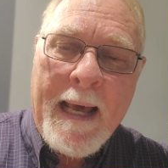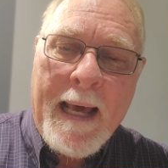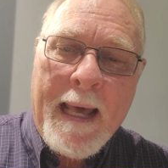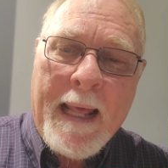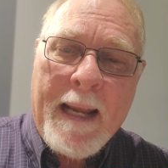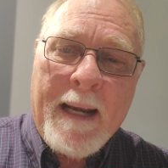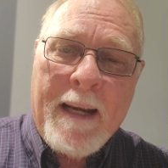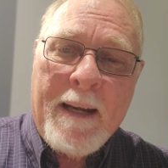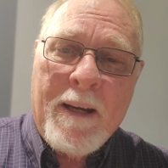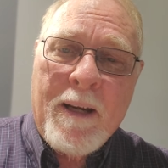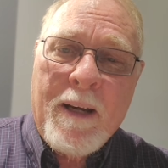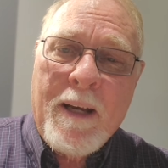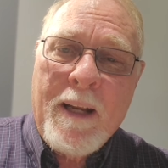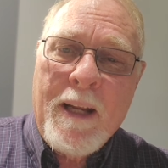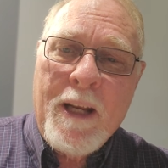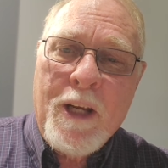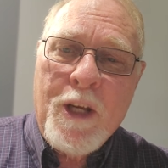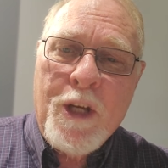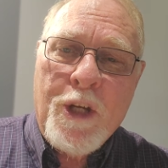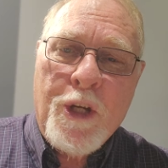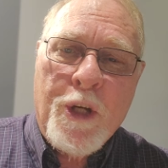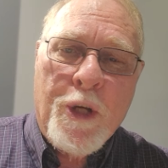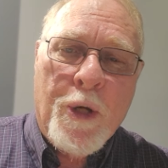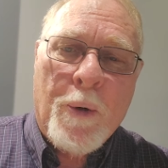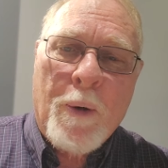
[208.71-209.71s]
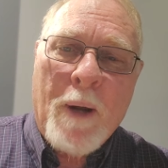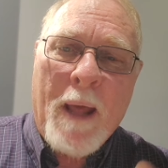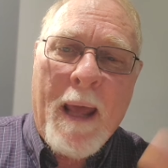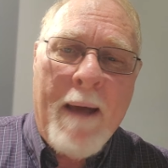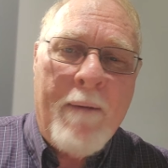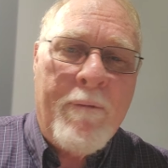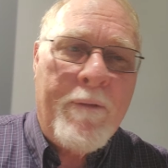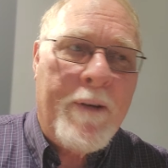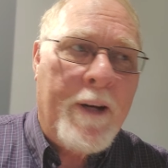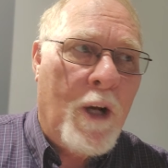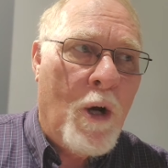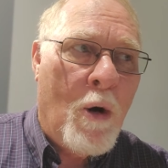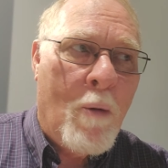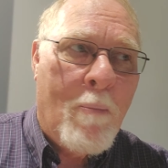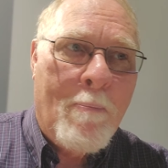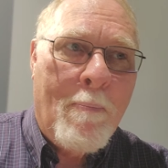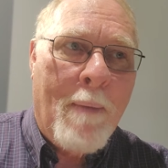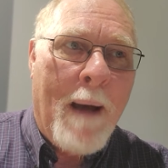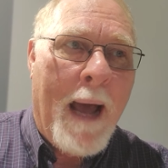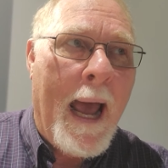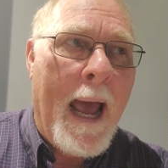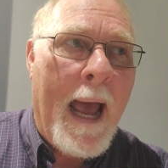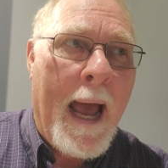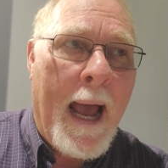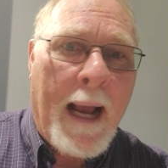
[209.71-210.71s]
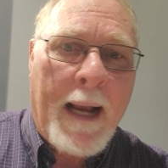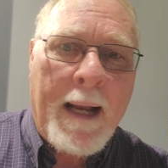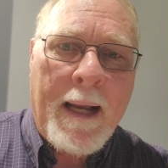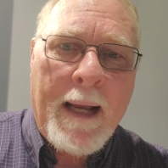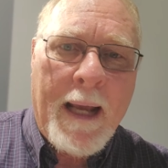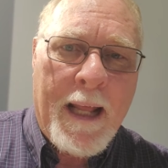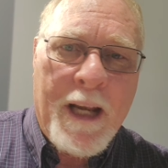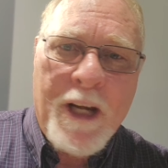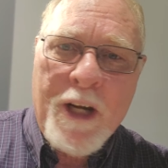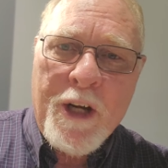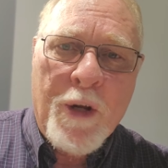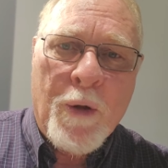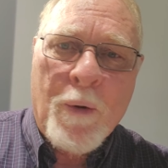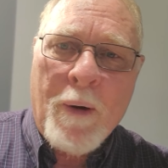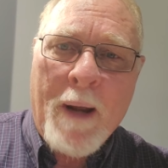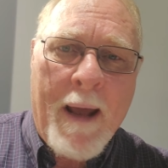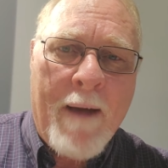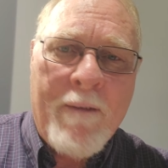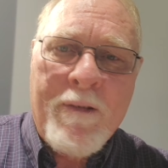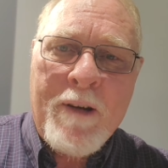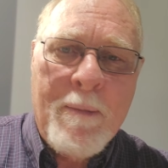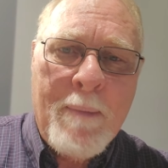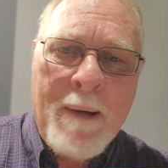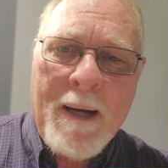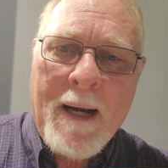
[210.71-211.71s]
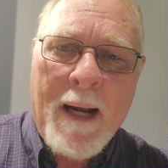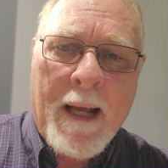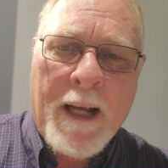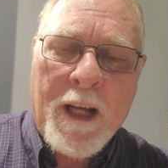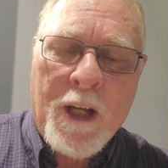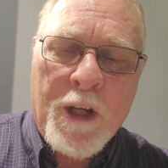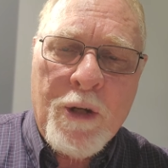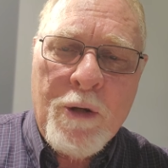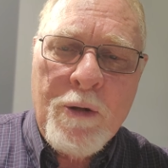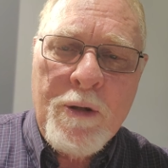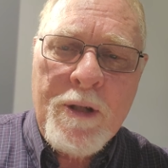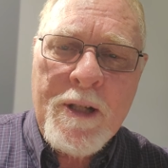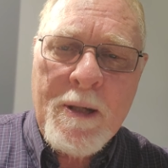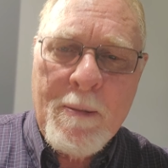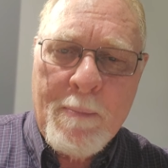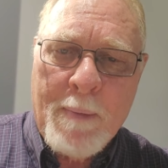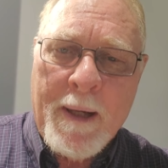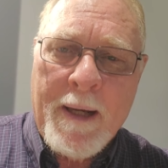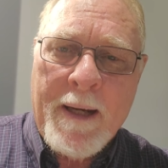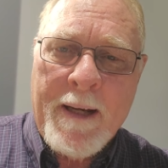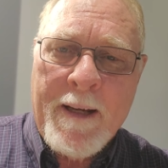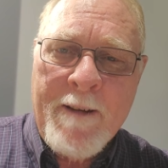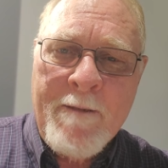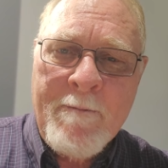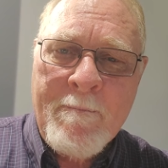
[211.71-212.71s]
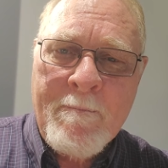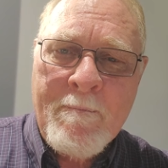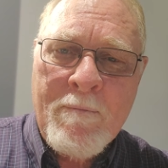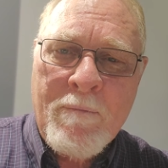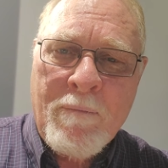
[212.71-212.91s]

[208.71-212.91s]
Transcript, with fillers: And you don't have to go back and it don't have to be like it used to be